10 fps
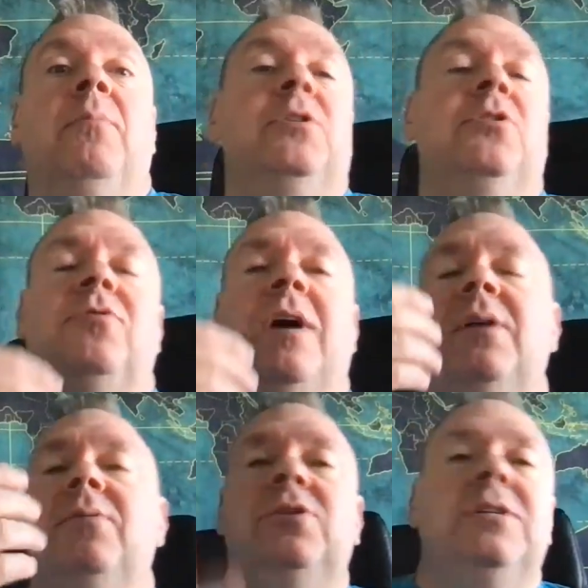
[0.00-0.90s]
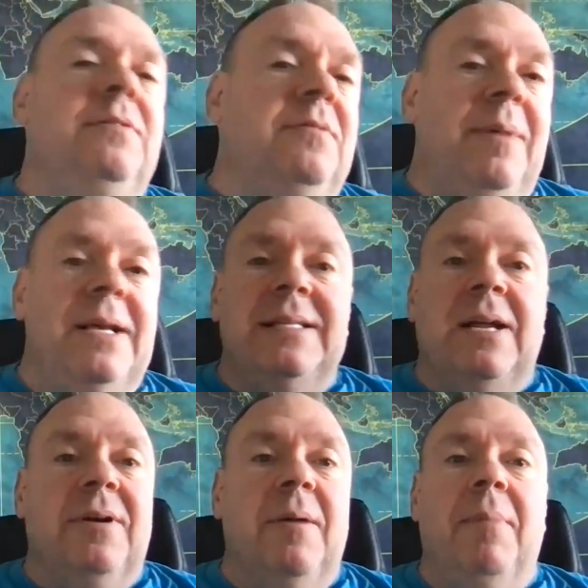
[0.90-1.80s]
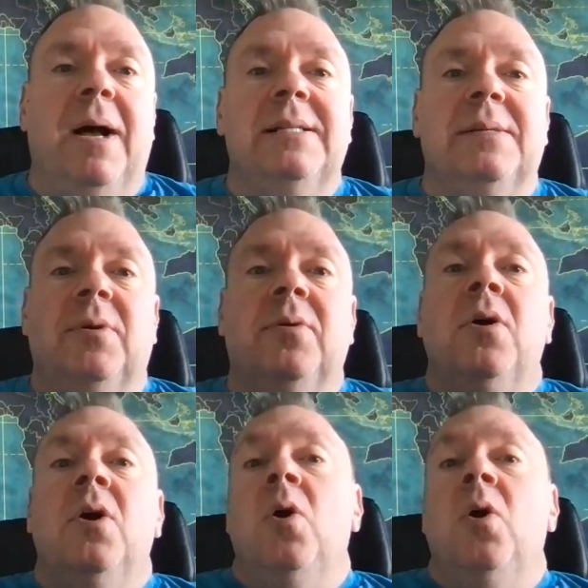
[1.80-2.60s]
We should try to achieve the best outcome possible